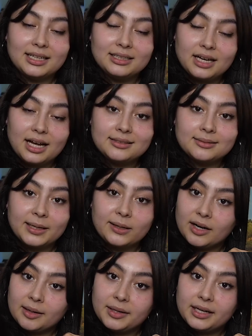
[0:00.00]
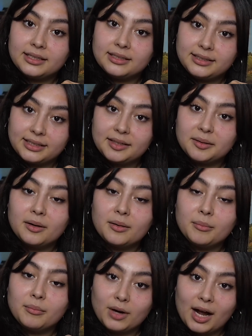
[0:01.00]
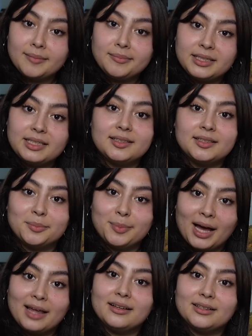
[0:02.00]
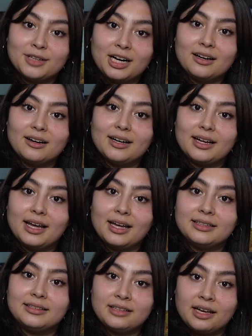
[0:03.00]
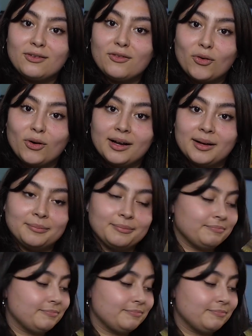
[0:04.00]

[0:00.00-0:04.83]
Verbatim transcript: and yes, my grandpa did bribe me to buy this record and save it for him.